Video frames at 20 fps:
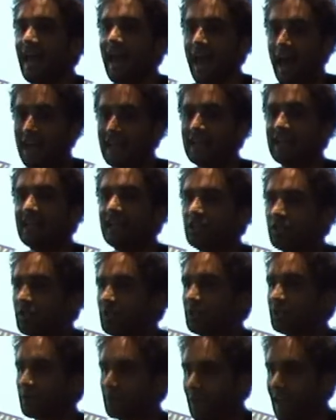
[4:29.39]
any
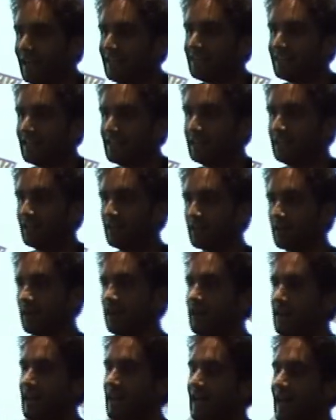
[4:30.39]
issues created in
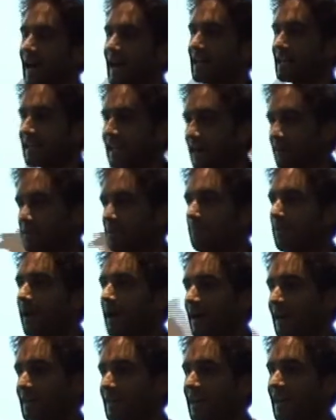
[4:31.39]
JIRA had a
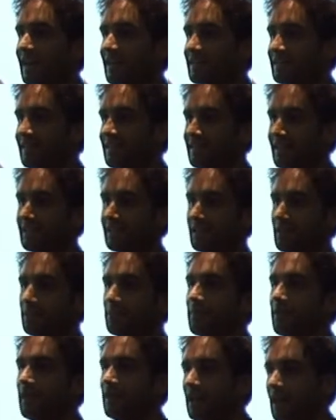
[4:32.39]
counterpart in the legacy
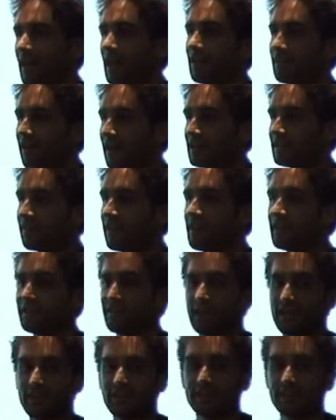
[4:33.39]
system and vice versa.